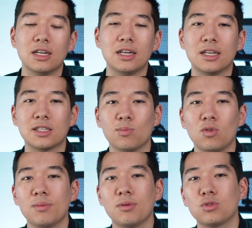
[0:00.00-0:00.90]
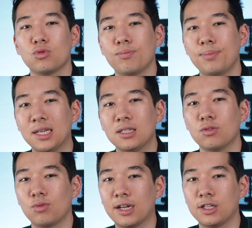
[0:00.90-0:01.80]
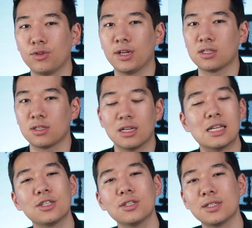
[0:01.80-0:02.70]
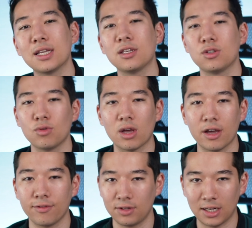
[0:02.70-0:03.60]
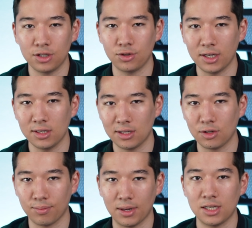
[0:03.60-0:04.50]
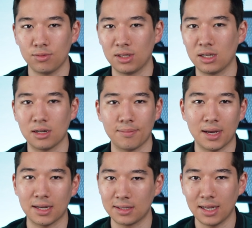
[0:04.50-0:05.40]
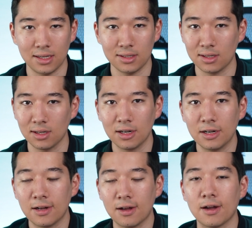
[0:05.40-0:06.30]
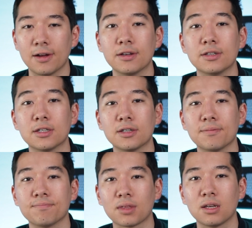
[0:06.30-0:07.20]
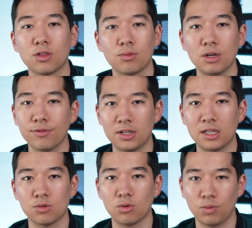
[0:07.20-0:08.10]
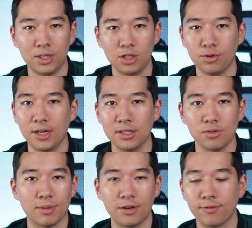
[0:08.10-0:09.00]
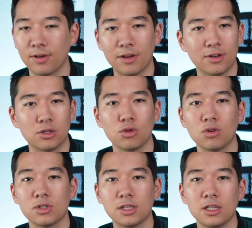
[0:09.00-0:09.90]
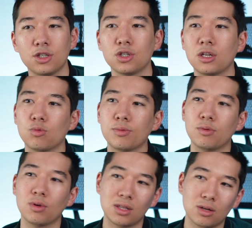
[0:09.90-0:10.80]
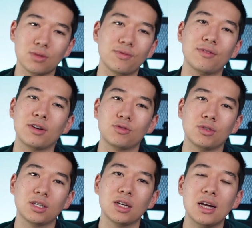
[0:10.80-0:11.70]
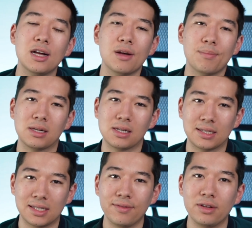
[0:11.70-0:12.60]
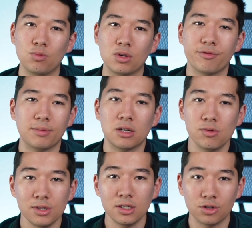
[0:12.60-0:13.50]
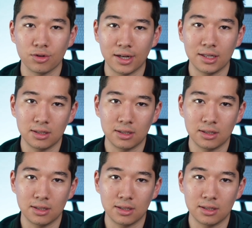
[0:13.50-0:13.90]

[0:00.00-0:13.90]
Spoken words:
It's more about to pick the right trades. Let's just say you have 10 trades that you placed within the past days, and 3 of these were winning trades. You made $500 each. That will be $1,500. But 7 would have been losing trades.